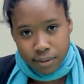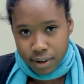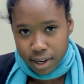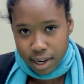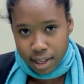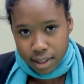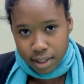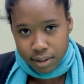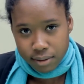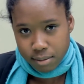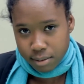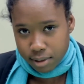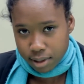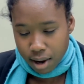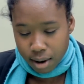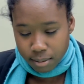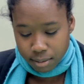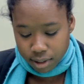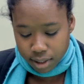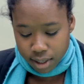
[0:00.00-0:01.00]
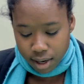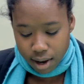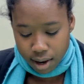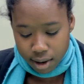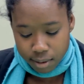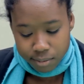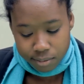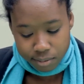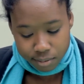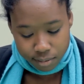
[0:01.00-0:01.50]
forget this from time to
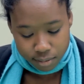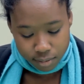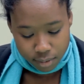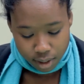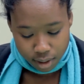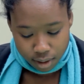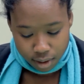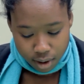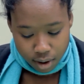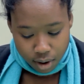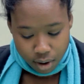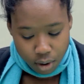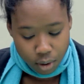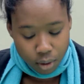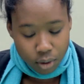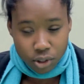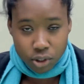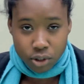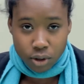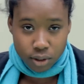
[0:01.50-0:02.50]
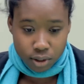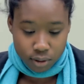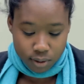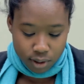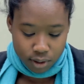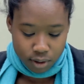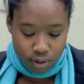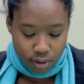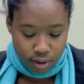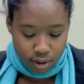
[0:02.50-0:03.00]
time, or choose
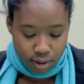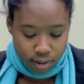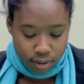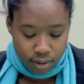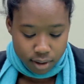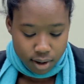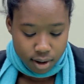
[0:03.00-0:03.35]
to ignore it.